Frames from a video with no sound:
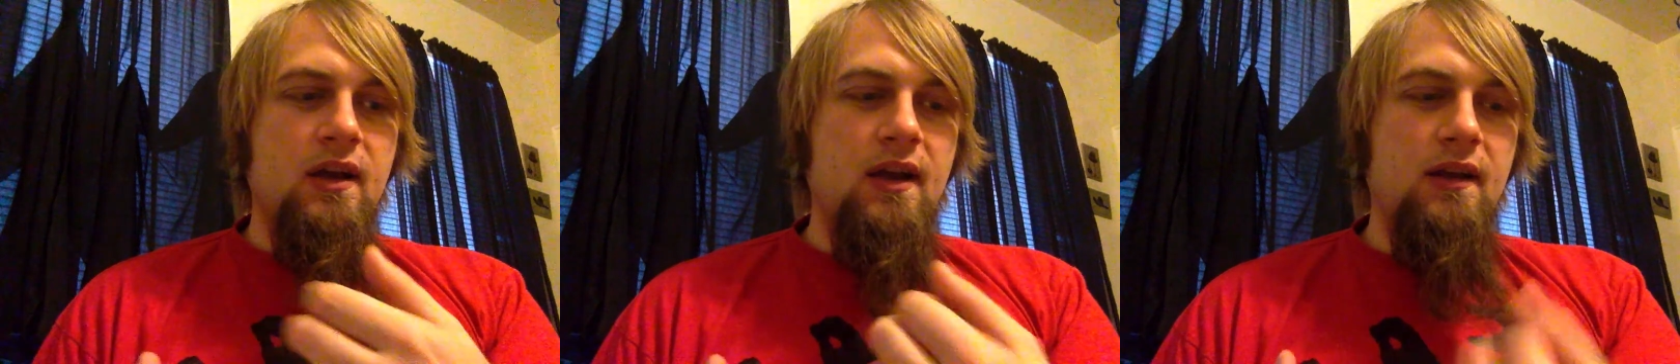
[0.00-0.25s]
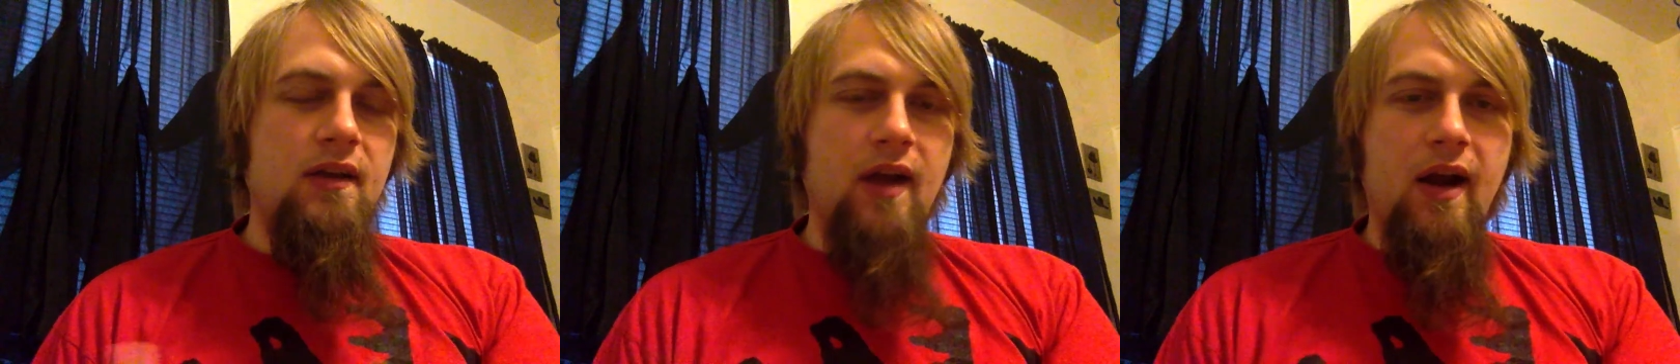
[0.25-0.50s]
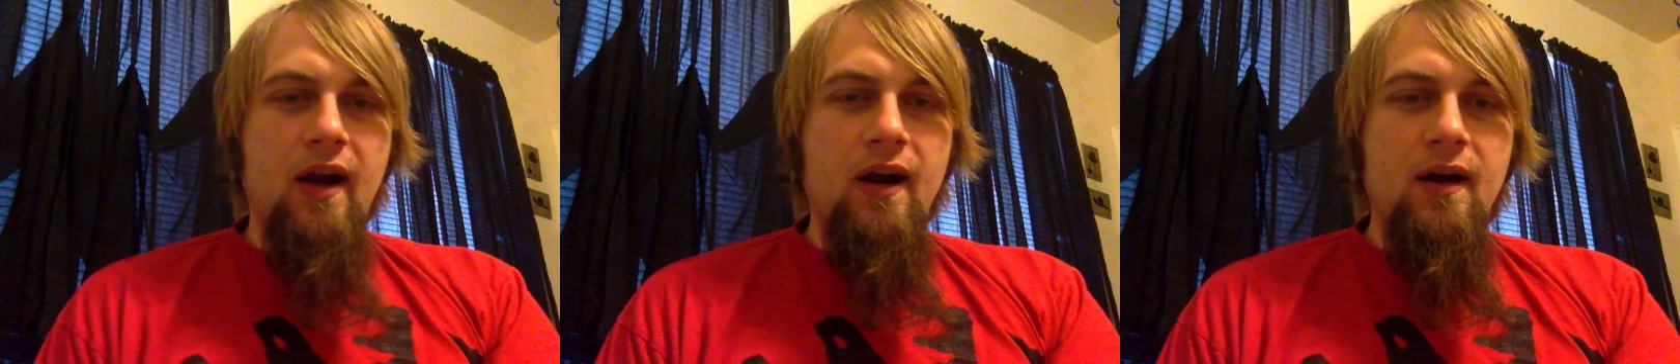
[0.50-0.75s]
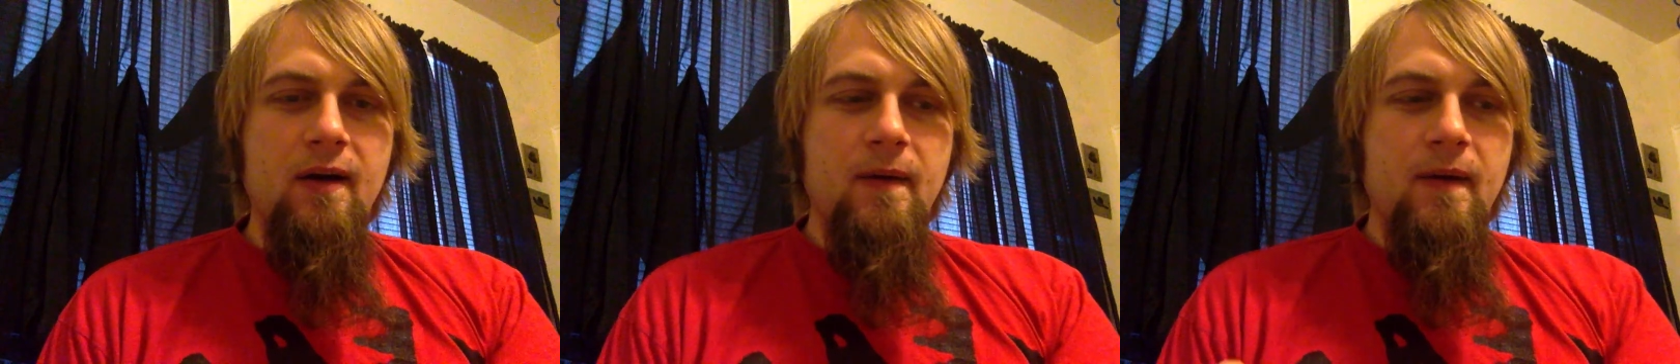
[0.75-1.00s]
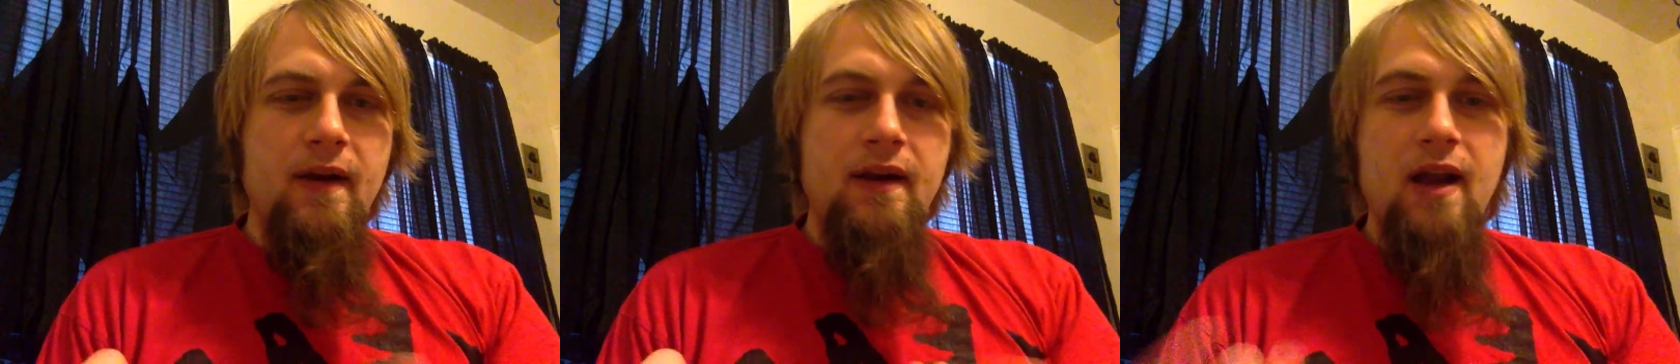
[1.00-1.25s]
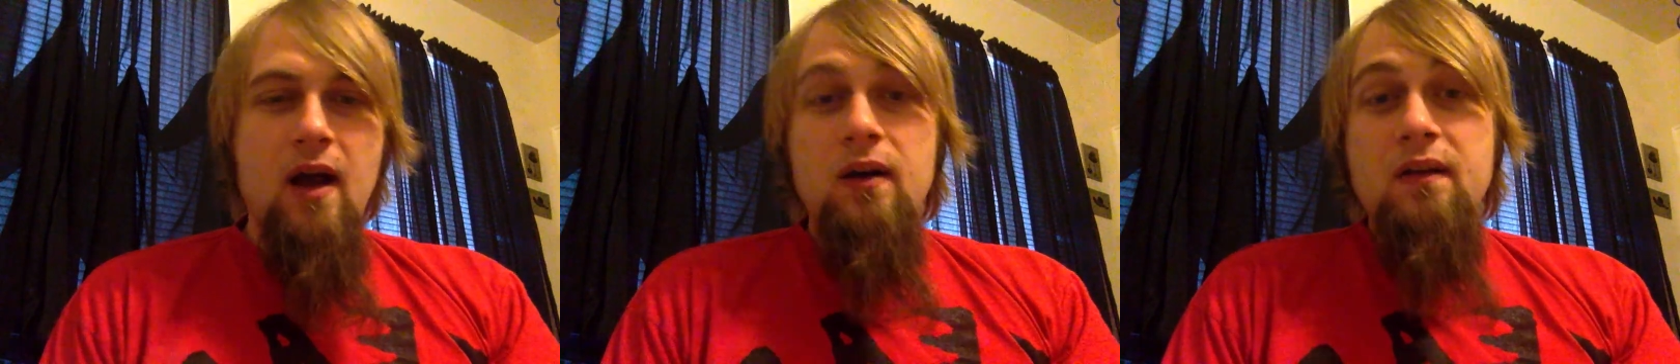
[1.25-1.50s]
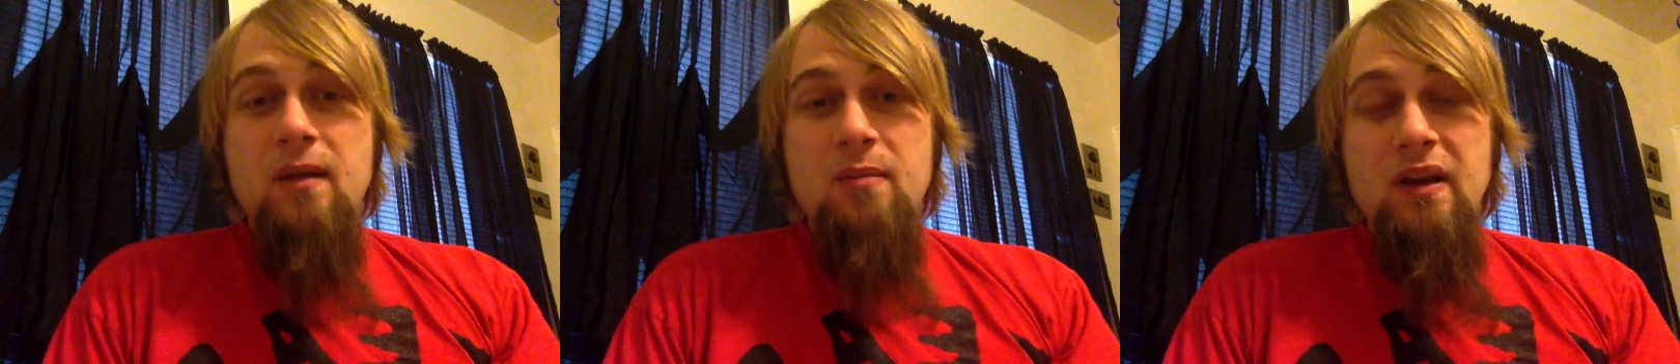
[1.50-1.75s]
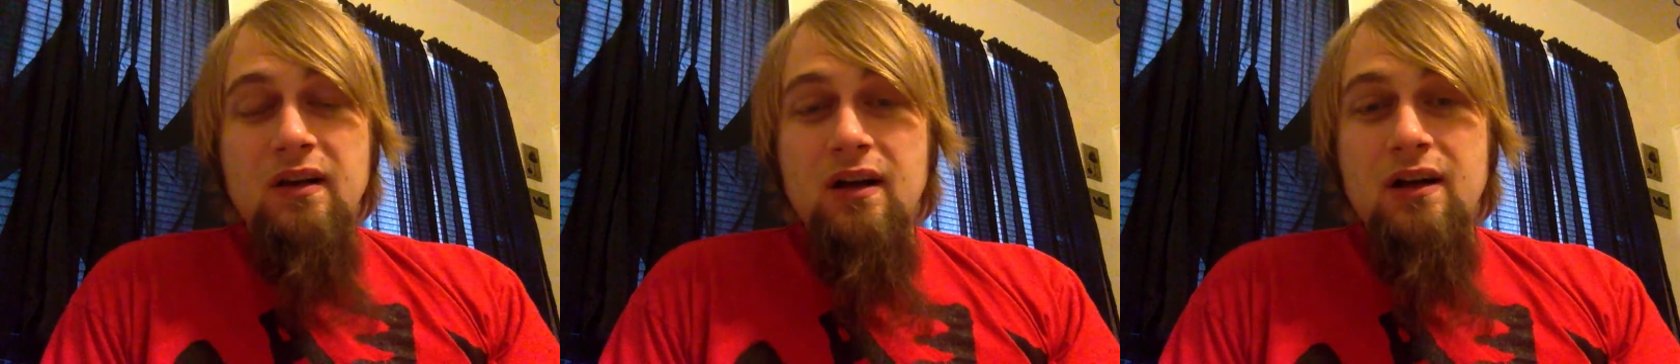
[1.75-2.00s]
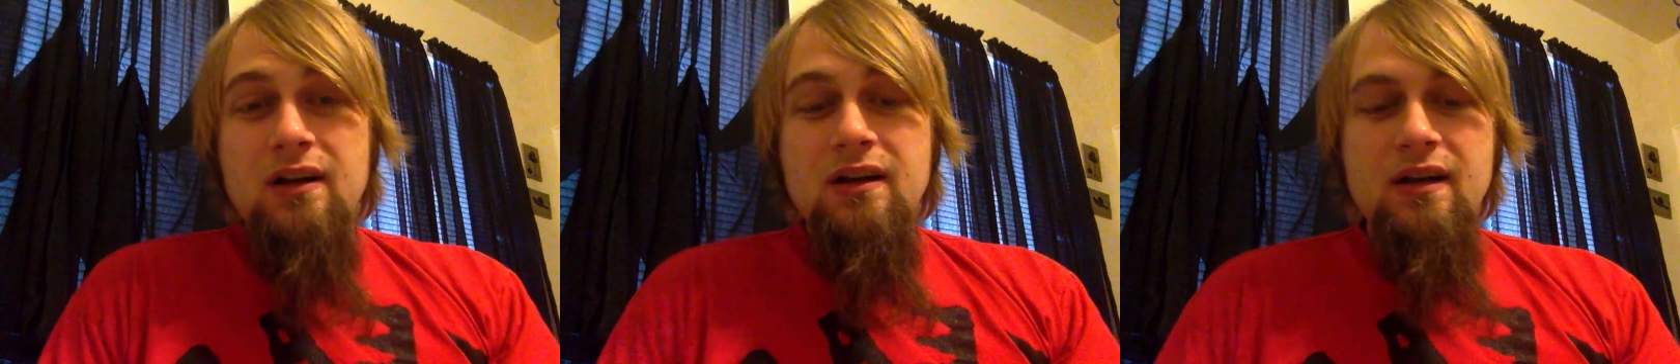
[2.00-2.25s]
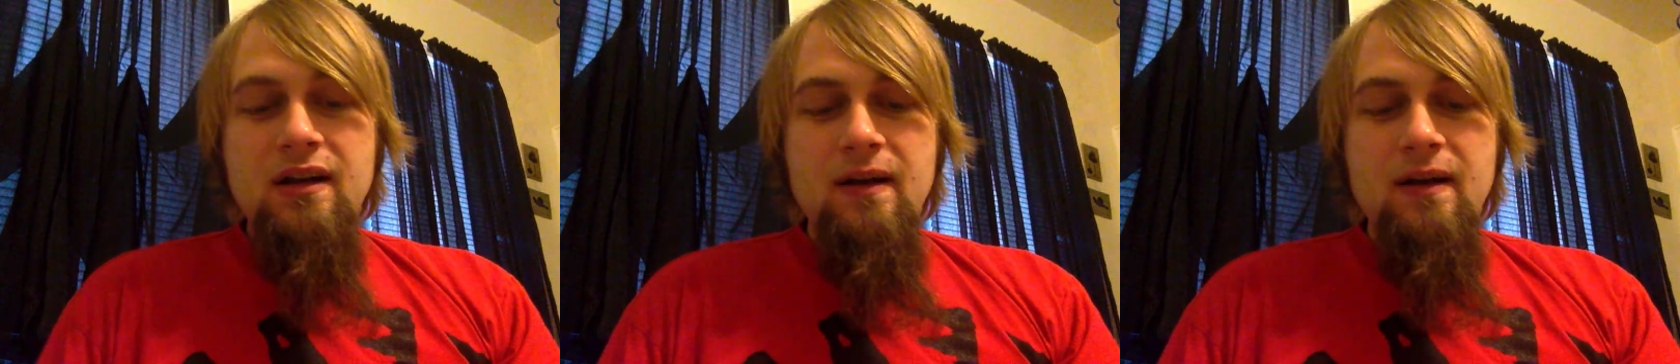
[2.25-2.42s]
and the air. And how can that be done?